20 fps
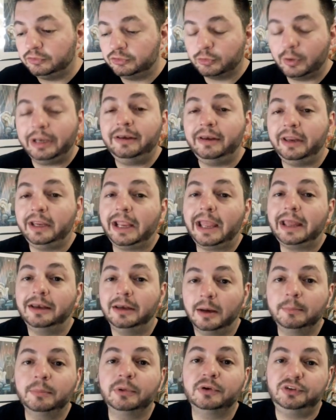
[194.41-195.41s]
trending at
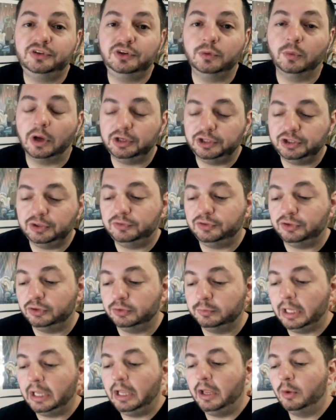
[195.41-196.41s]
#2 on YouTube